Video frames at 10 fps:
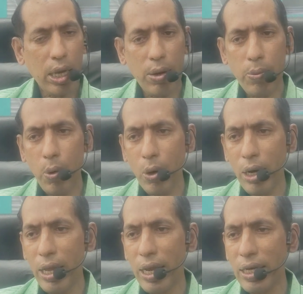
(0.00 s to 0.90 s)
In what
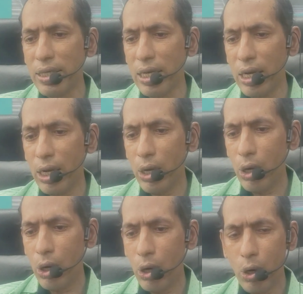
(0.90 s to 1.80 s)
direction
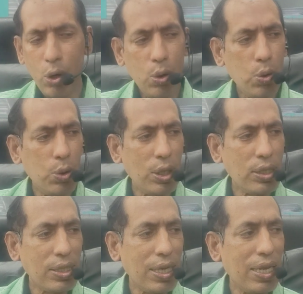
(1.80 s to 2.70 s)
do the
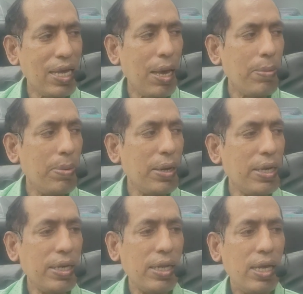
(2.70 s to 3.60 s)
cilia
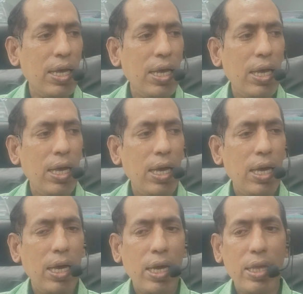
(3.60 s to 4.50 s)
beat?
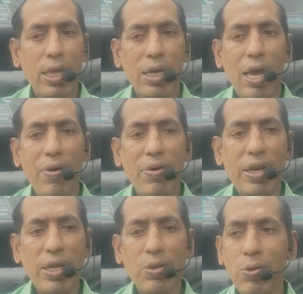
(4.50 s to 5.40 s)
In the
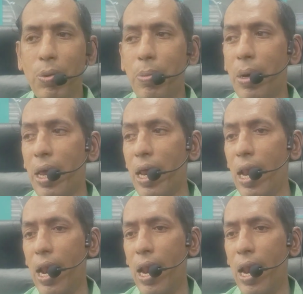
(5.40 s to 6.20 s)
cavities of the brain?